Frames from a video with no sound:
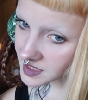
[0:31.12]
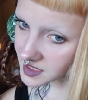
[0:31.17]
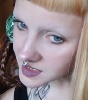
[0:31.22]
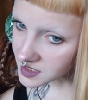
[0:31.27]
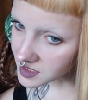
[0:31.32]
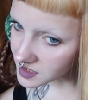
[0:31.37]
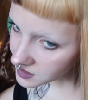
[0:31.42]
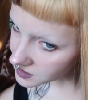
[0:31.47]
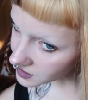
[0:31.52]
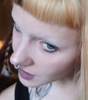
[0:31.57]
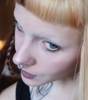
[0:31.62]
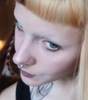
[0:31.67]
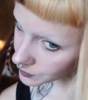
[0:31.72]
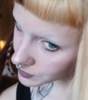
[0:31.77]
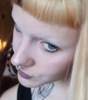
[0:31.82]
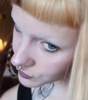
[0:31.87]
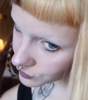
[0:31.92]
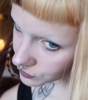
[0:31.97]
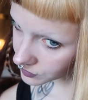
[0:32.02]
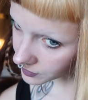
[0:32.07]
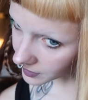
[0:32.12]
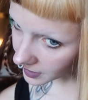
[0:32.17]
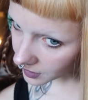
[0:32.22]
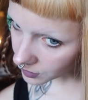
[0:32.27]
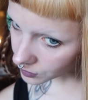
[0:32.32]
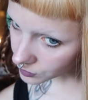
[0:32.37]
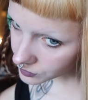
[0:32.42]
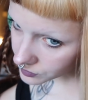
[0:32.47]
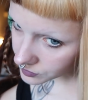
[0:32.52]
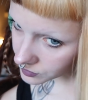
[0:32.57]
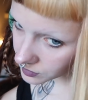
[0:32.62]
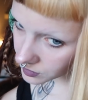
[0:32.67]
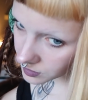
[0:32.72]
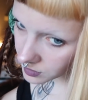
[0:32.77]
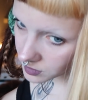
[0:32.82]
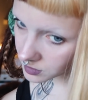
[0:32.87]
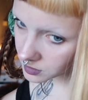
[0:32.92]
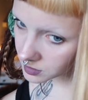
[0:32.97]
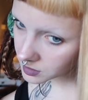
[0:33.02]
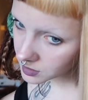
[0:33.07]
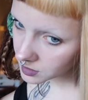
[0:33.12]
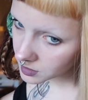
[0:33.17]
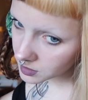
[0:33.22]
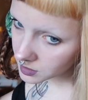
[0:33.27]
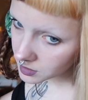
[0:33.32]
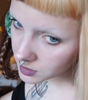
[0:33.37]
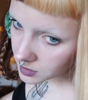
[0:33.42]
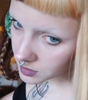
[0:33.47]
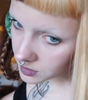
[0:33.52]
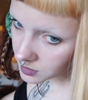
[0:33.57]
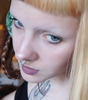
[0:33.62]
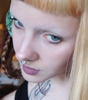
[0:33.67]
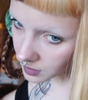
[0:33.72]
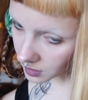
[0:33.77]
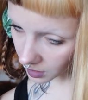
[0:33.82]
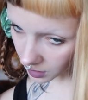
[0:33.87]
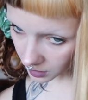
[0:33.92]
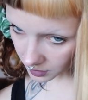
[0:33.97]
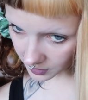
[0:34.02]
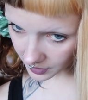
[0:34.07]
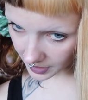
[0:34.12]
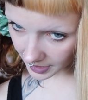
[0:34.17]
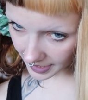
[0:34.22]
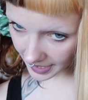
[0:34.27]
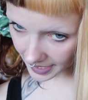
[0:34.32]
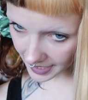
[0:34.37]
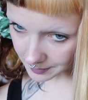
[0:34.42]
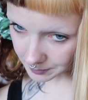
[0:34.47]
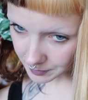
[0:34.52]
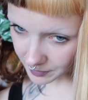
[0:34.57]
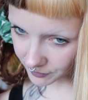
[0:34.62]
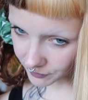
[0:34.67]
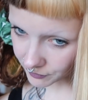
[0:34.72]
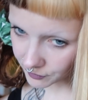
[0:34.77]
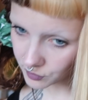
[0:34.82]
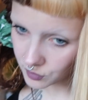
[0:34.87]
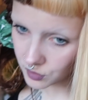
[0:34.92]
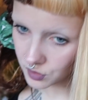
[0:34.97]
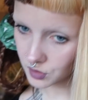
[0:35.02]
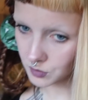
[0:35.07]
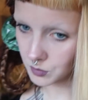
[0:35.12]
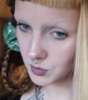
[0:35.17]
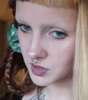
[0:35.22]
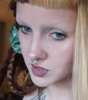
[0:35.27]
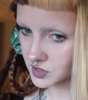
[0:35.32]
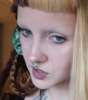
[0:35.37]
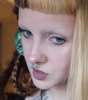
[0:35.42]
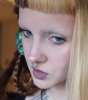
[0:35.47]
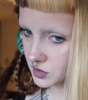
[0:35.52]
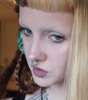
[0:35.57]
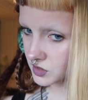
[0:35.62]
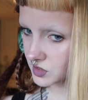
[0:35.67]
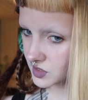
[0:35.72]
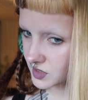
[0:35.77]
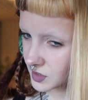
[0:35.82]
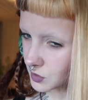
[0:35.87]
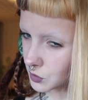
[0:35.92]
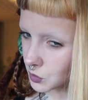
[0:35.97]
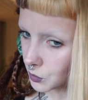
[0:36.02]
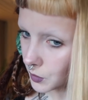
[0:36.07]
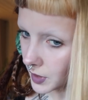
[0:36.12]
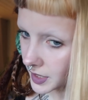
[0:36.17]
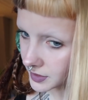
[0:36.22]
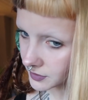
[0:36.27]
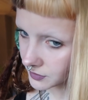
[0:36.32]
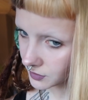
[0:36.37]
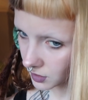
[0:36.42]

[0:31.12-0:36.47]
this is how it turned out. The color I had before was still quite